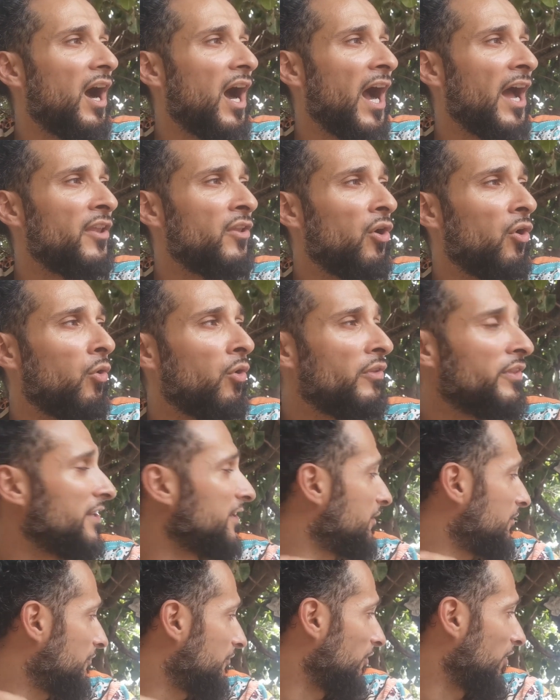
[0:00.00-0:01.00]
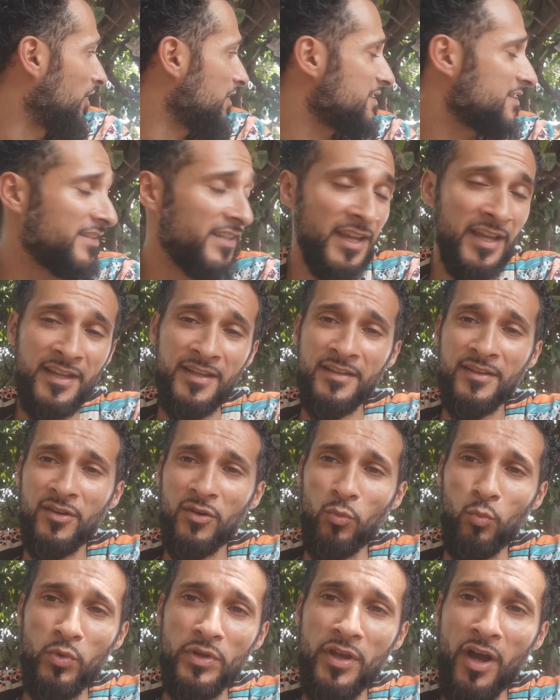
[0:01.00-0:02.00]
I know on this first day
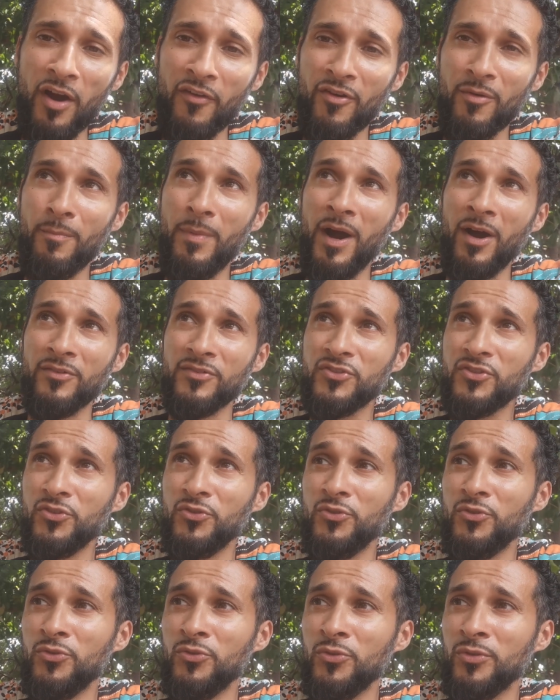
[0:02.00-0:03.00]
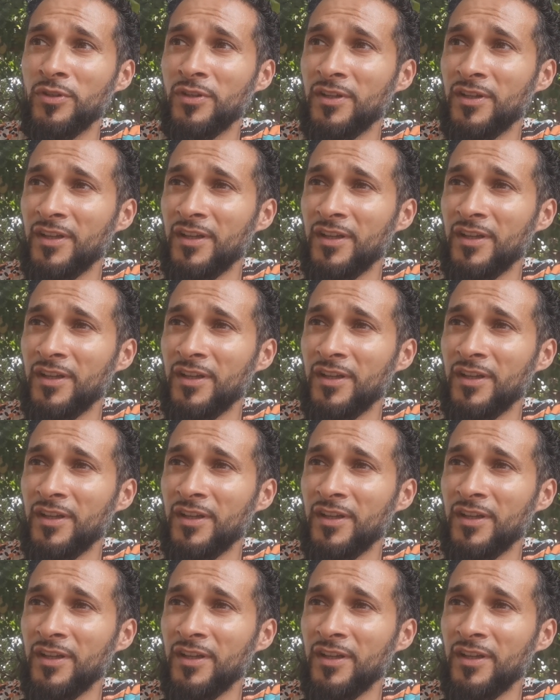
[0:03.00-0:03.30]
we are about to